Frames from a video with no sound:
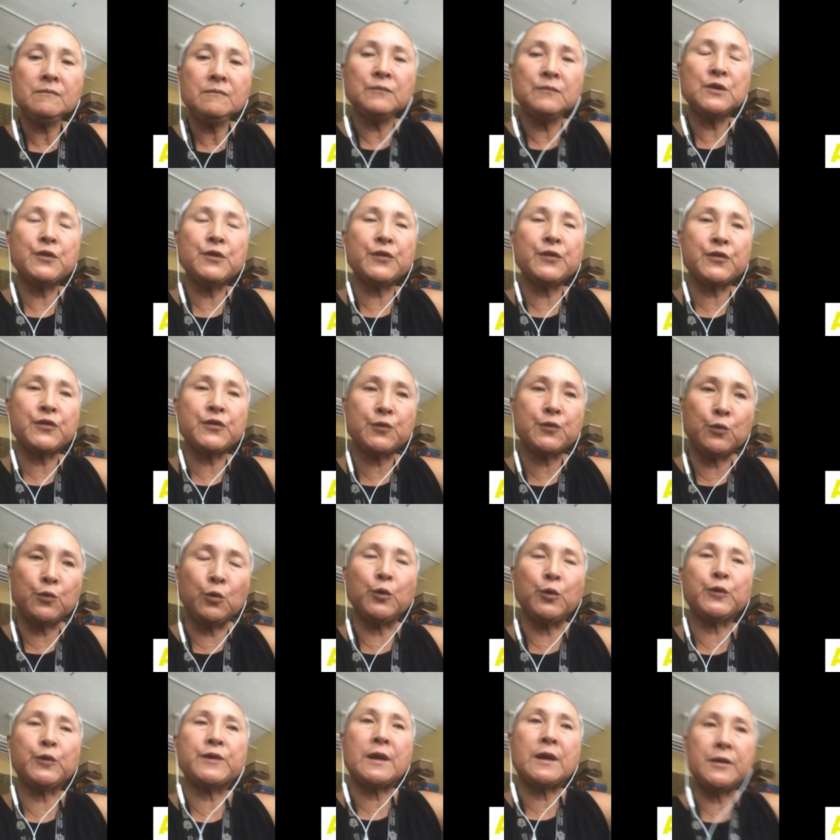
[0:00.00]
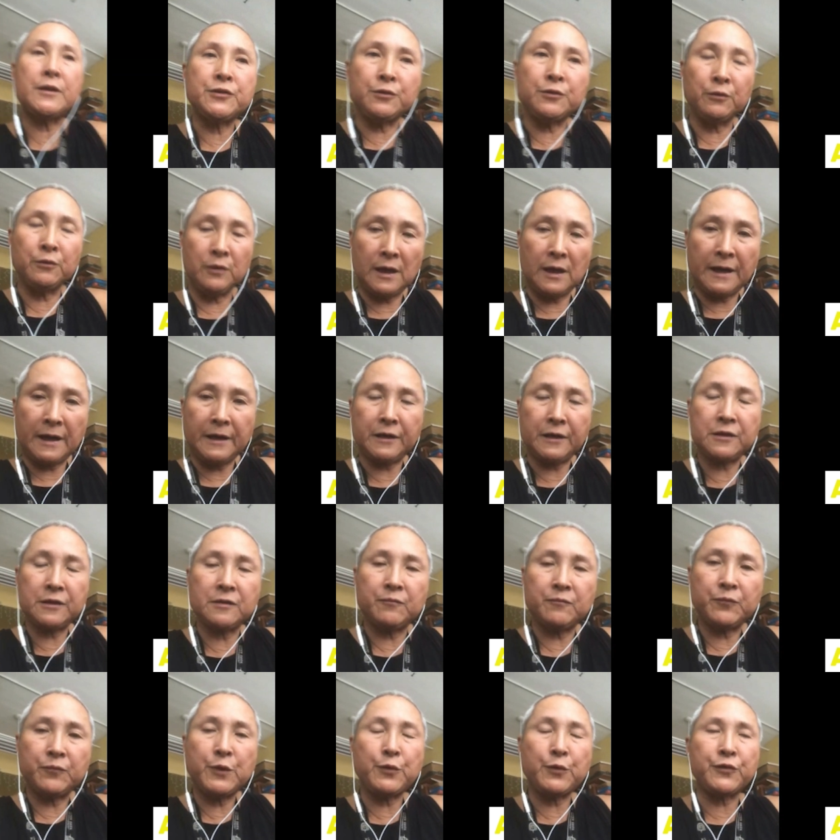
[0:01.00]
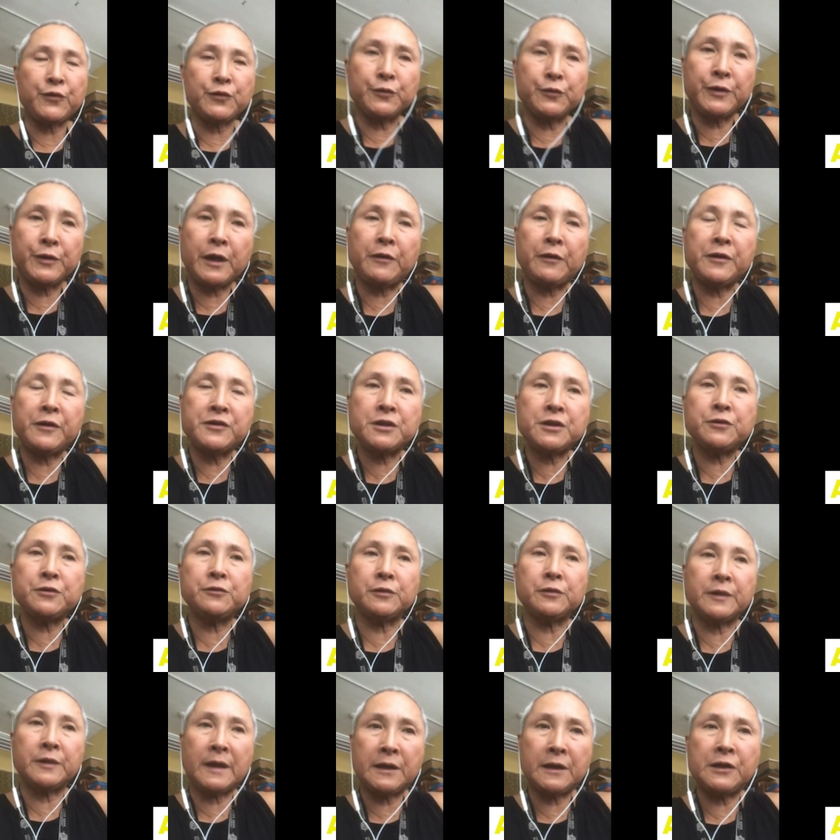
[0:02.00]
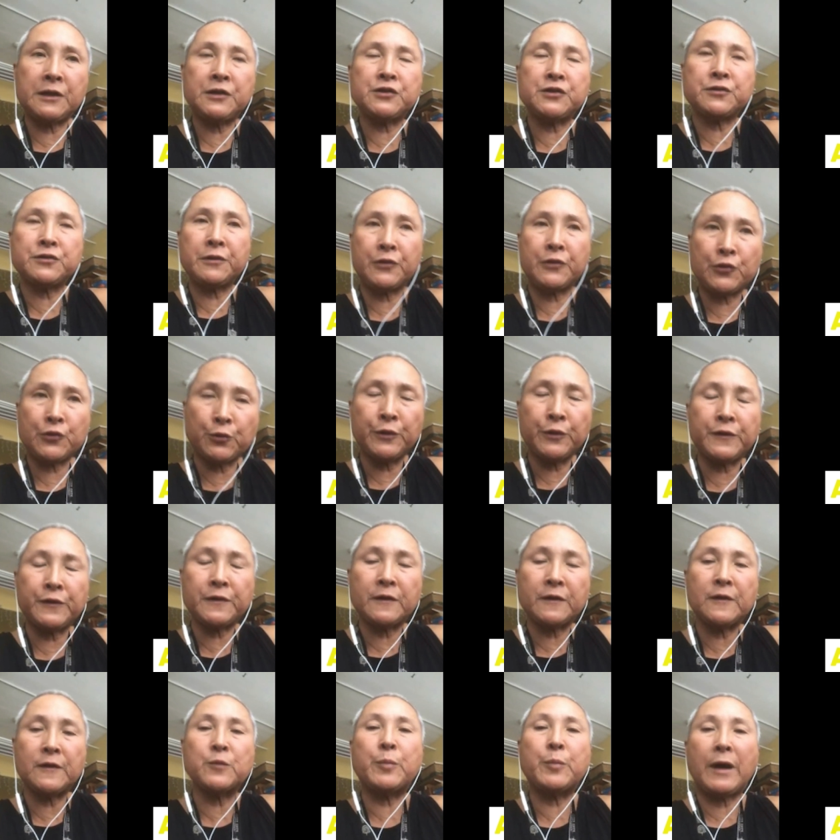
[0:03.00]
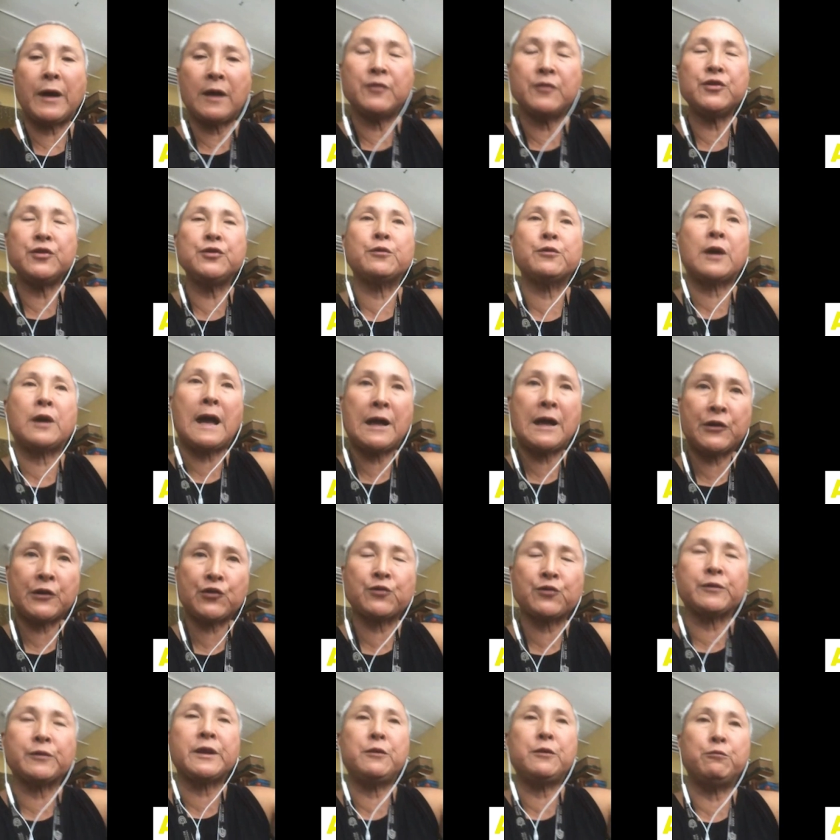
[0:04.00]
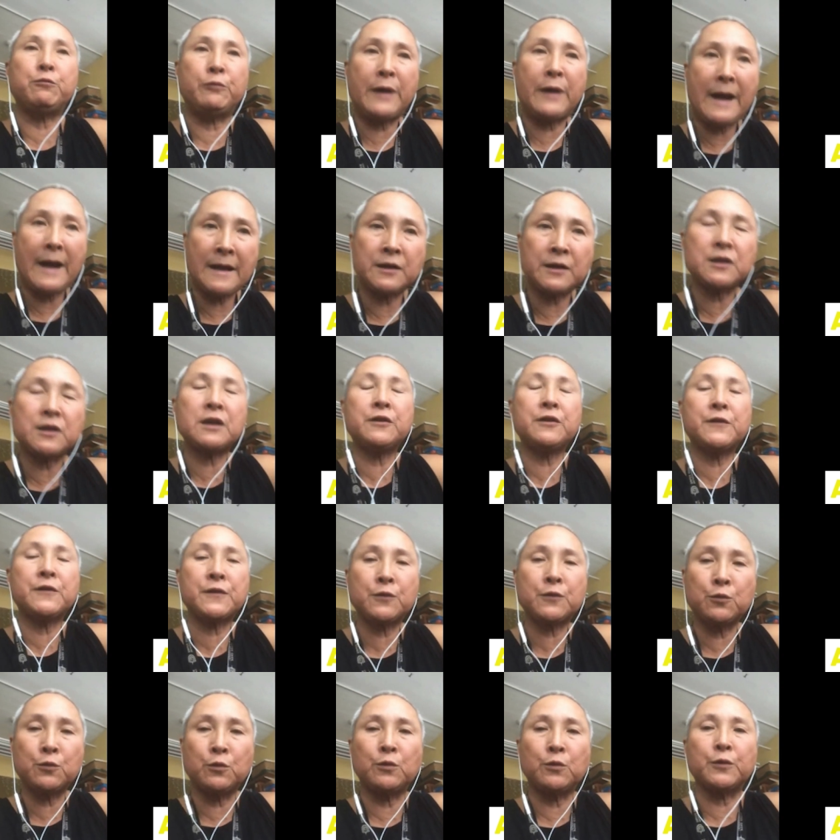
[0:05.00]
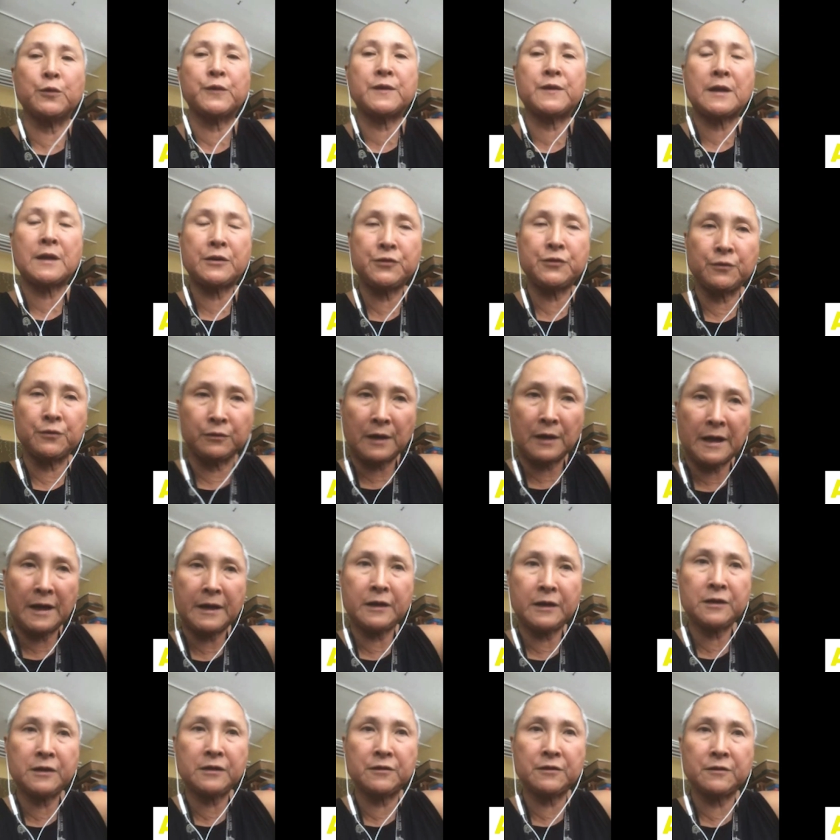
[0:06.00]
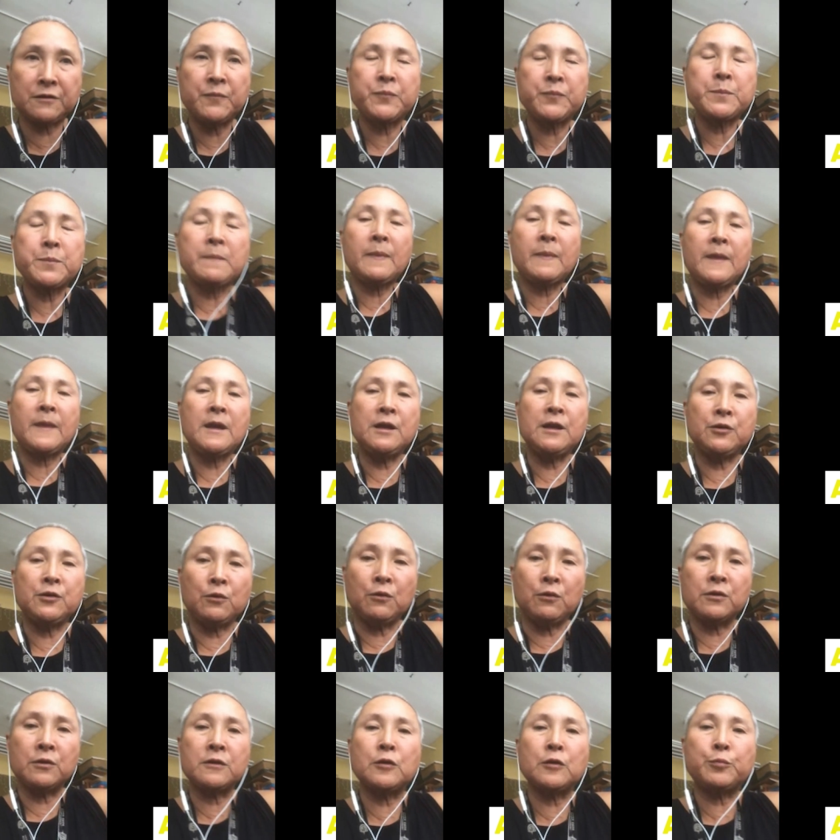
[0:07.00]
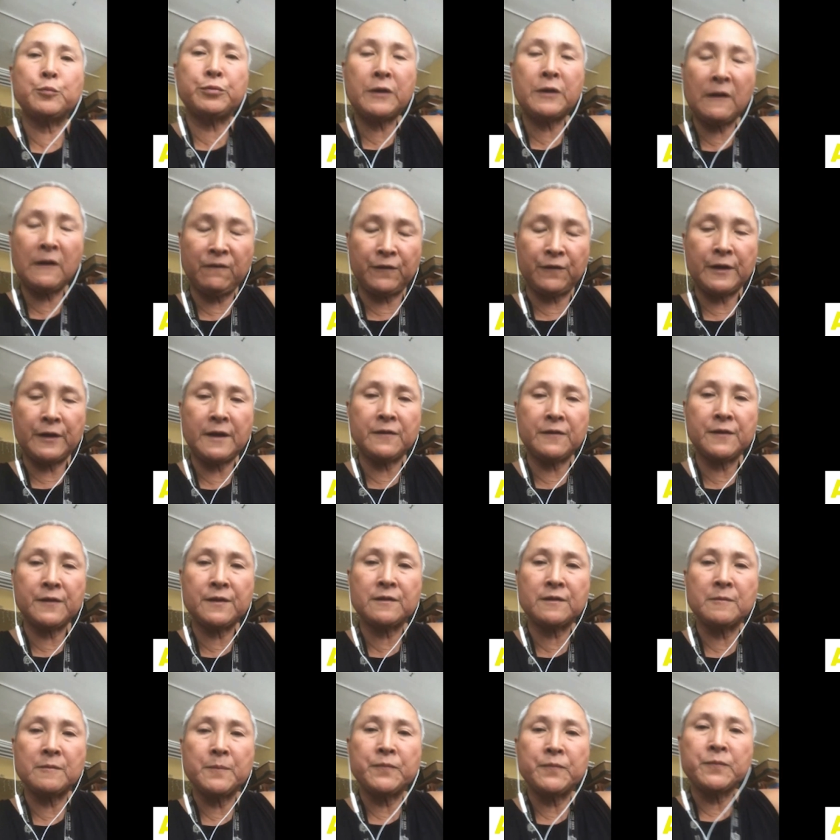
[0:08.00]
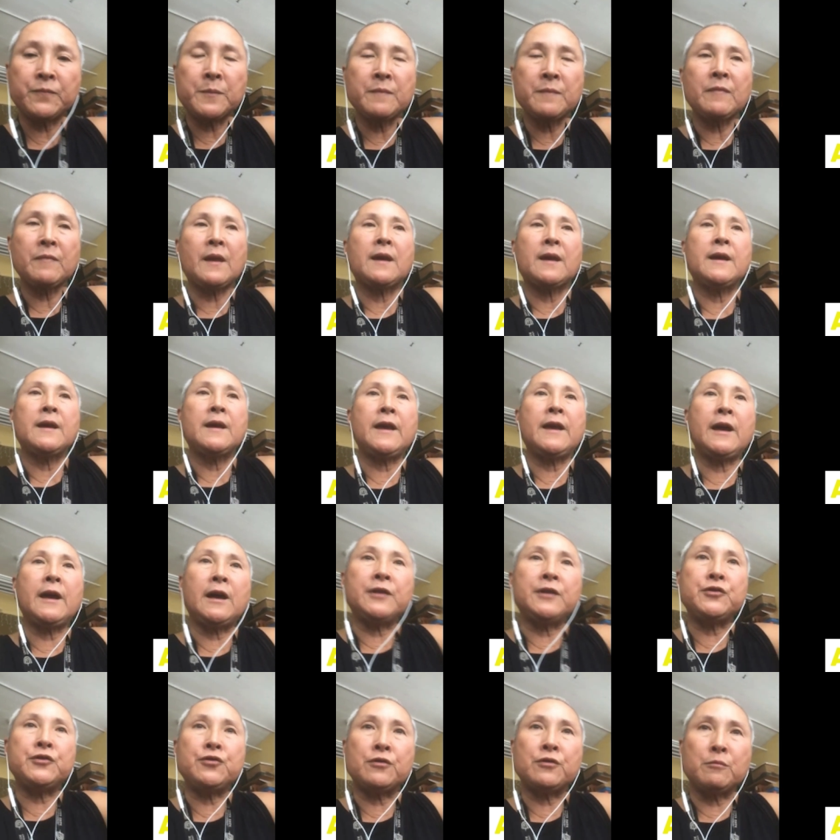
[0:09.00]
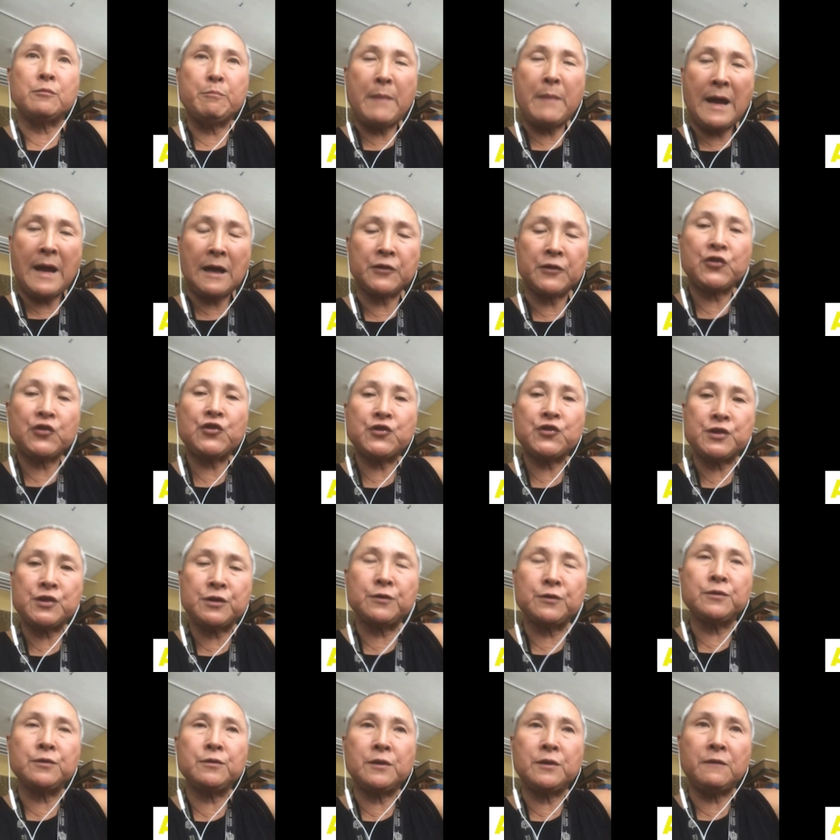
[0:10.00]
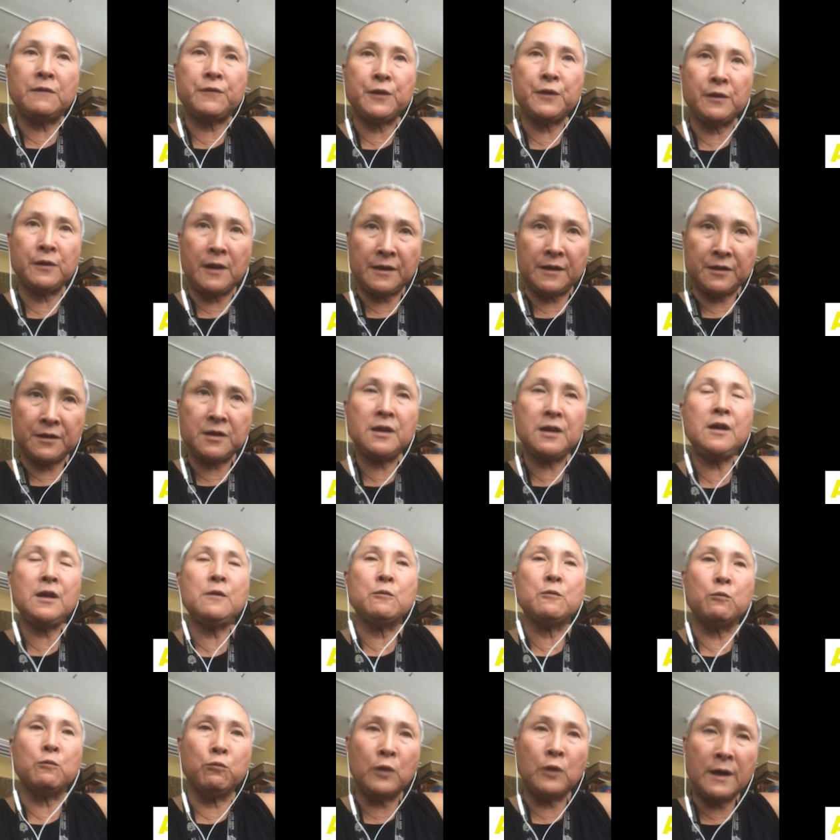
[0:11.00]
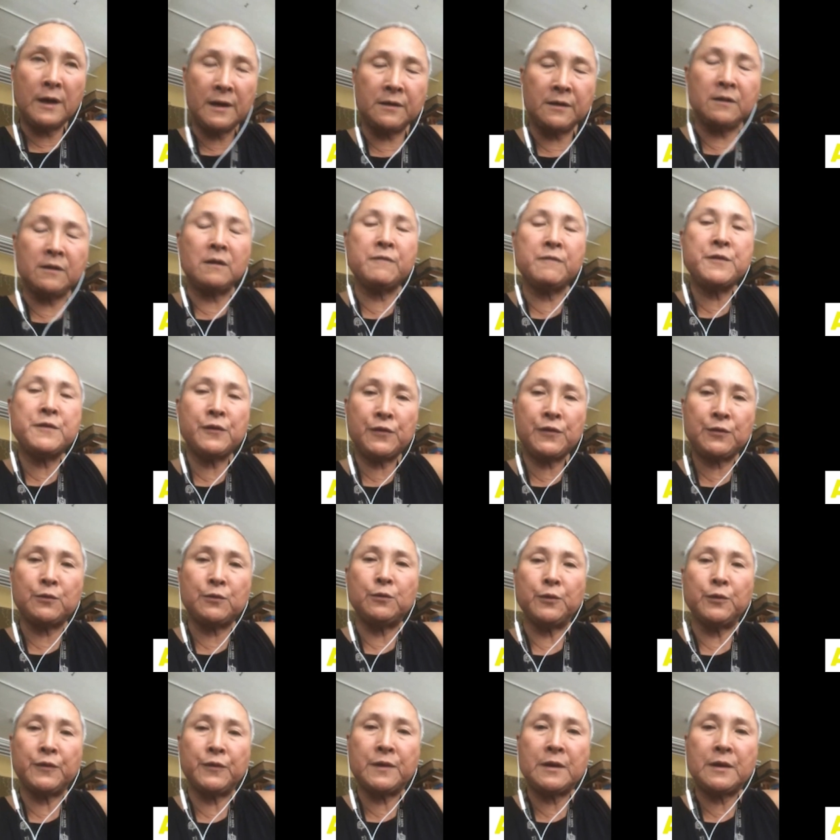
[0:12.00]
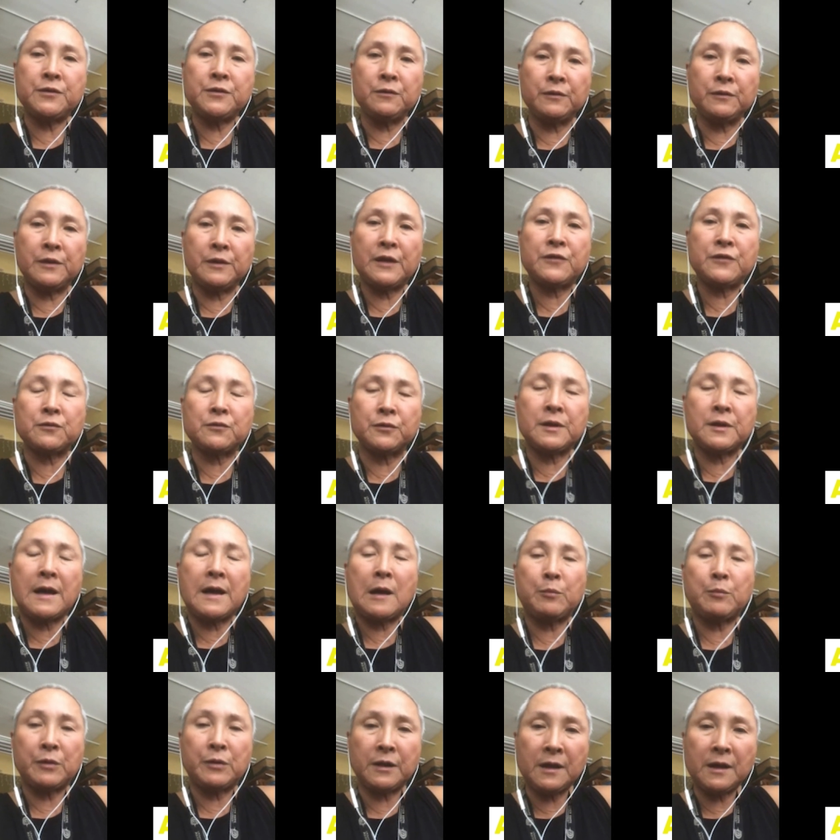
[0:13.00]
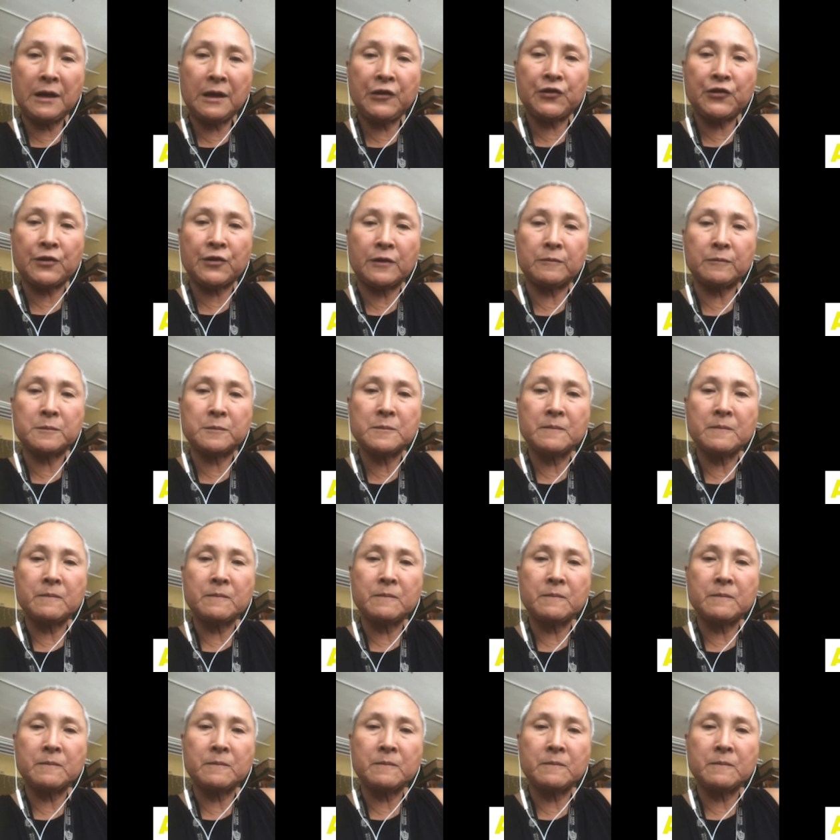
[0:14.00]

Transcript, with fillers: to schools that you like. There's no guarantee you'll get into your choices, but you are actually ranking schools that you like in order of preference, and you're matched to, if you're lucky, one of the schools that you list on your application.